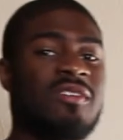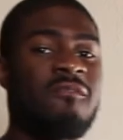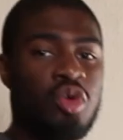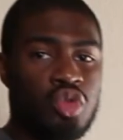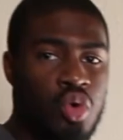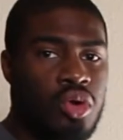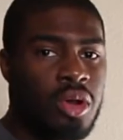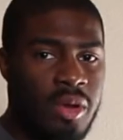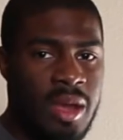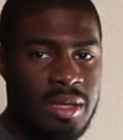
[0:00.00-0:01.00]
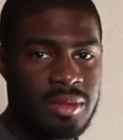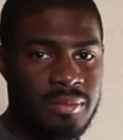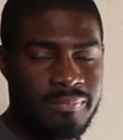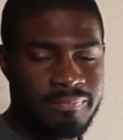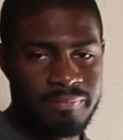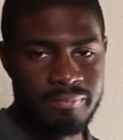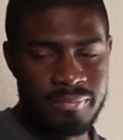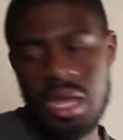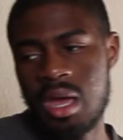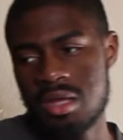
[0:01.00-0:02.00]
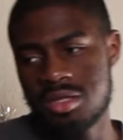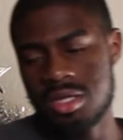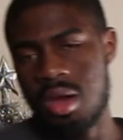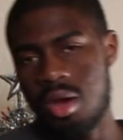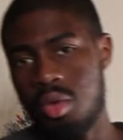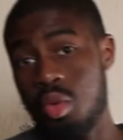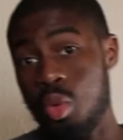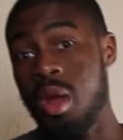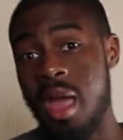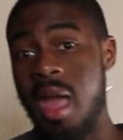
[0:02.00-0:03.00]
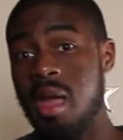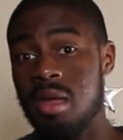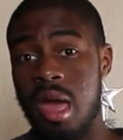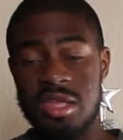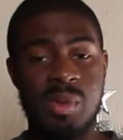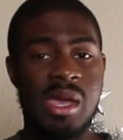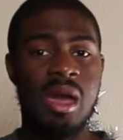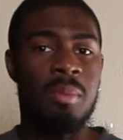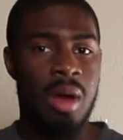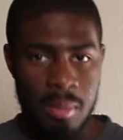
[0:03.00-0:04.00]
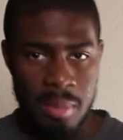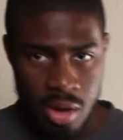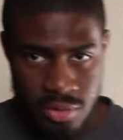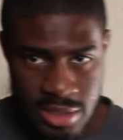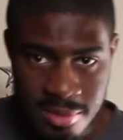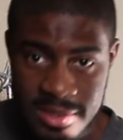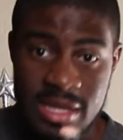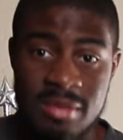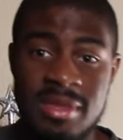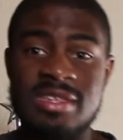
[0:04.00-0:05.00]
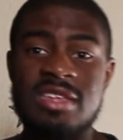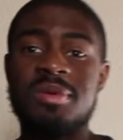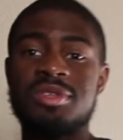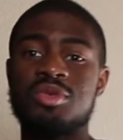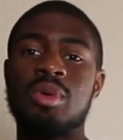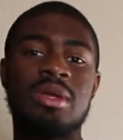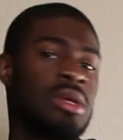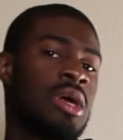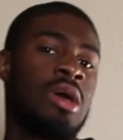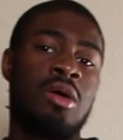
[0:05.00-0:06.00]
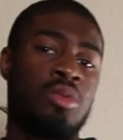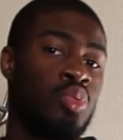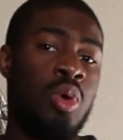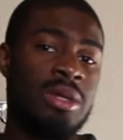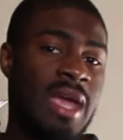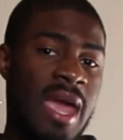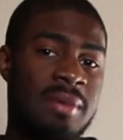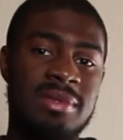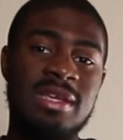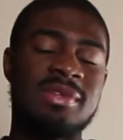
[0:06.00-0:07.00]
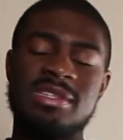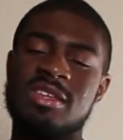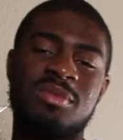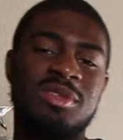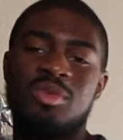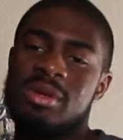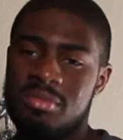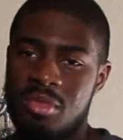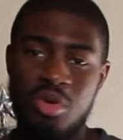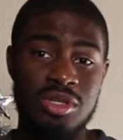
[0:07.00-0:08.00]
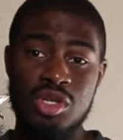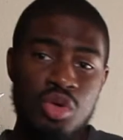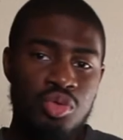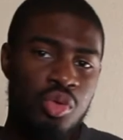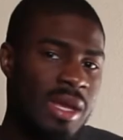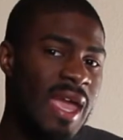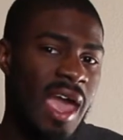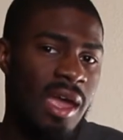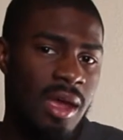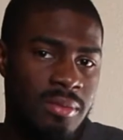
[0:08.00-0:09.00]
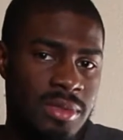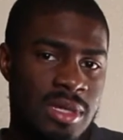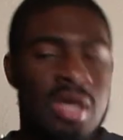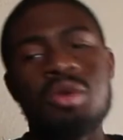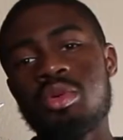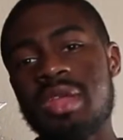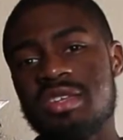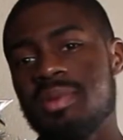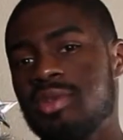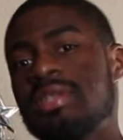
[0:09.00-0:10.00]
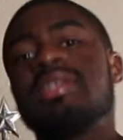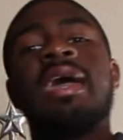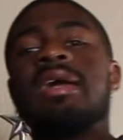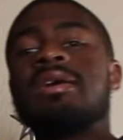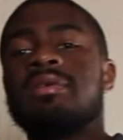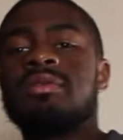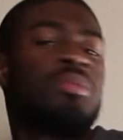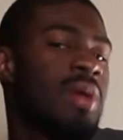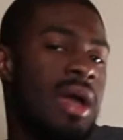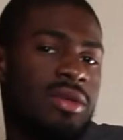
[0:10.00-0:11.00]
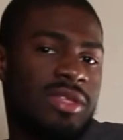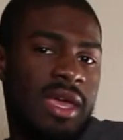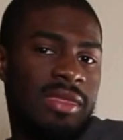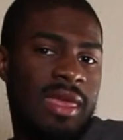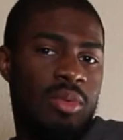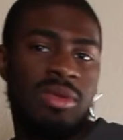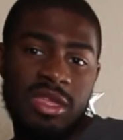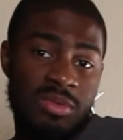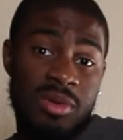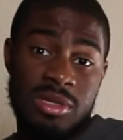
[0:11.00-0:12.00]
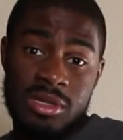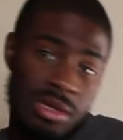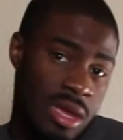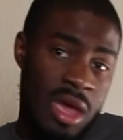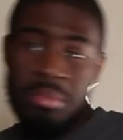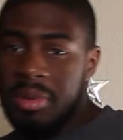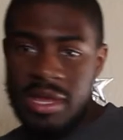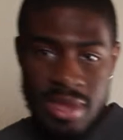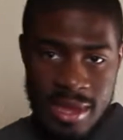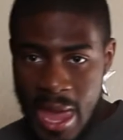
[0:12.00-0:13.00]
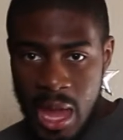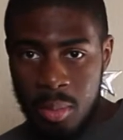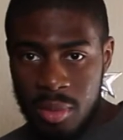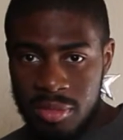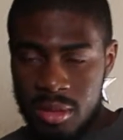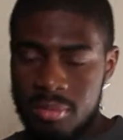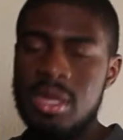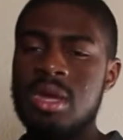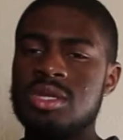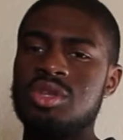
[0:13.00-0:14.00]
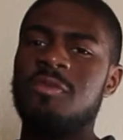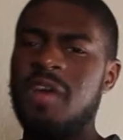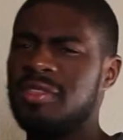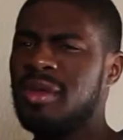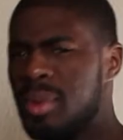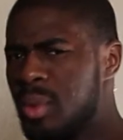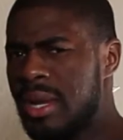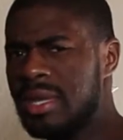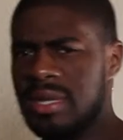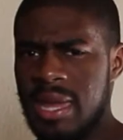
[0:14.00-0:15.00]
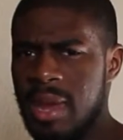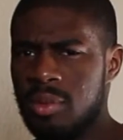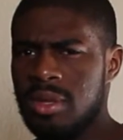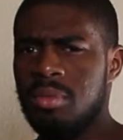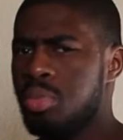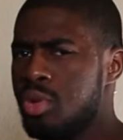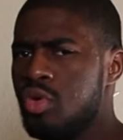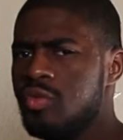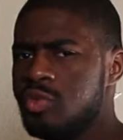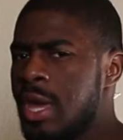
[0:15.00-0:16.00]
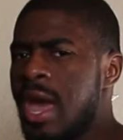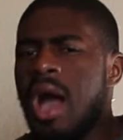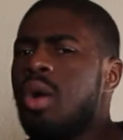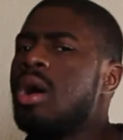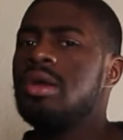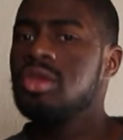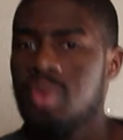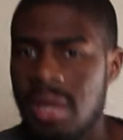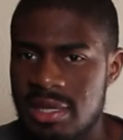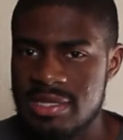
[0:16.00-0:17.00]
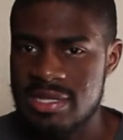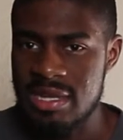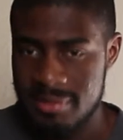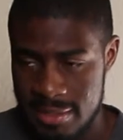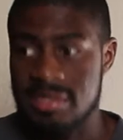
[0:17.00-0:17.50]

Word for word: to the fourth quarter, correct? So, us being a bomb barrel team, a team that's not supposed to win one game, a team that's not supposed to win more than two, three games. We're not supposed to take the Browns like that. We're not supposed to be in the game with them. So the fact that we were in the game with them proves how underrated this team